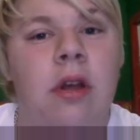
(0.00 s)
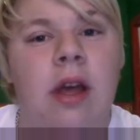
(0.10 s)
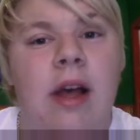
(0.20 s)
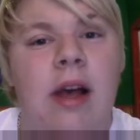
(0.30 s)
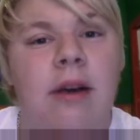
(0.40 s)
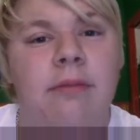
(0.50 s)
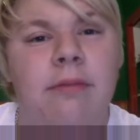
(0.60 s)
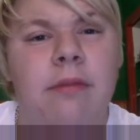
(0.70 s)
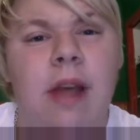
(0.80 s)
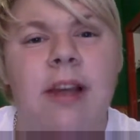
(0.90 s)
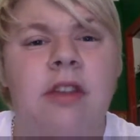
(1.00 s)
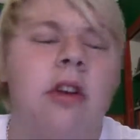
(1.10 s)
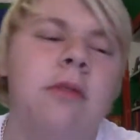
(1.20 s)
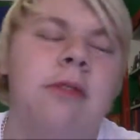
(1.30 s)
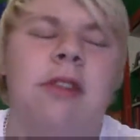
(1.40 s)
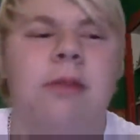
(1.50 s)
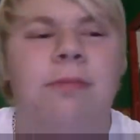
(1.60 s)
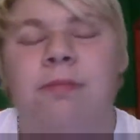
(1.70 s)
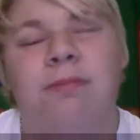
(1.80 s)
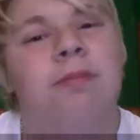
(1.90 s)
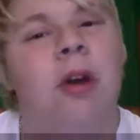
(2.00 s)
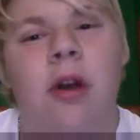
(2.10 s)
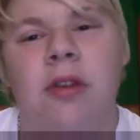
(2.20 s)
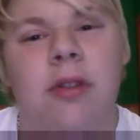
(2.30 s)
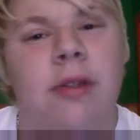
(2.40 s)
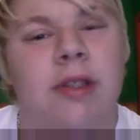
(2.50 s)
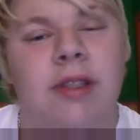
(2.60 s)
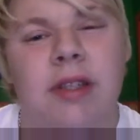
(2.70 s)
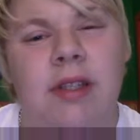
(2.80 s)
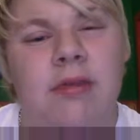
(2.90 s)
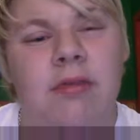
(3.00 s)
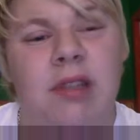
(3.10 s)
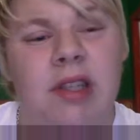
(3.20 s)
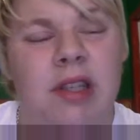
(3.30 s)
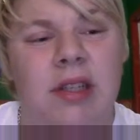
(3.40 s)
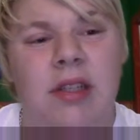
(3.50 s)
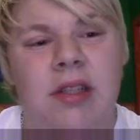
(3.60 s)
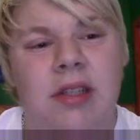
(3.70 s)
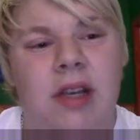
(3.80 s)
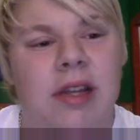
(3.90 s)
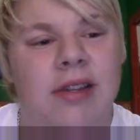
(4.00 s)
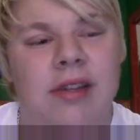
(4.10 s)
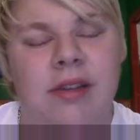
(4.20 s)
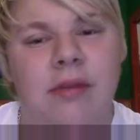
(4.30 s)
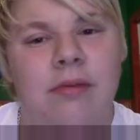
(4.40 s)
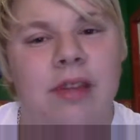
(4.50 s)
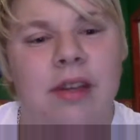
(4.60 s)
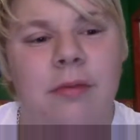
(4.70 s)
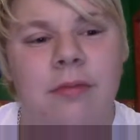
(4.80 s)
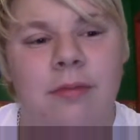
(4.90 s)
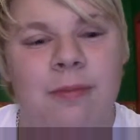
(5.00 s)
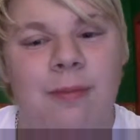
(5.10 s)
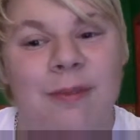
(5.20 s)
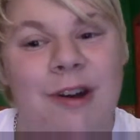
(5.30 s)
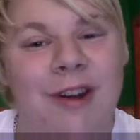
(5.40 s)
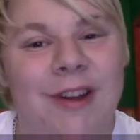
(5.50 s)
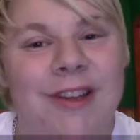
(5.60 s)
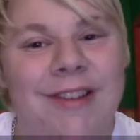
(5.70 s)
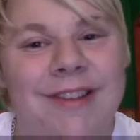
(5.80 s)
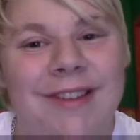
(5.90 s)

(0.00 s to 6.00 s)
Um, is just personally because it's really I just don't think it would work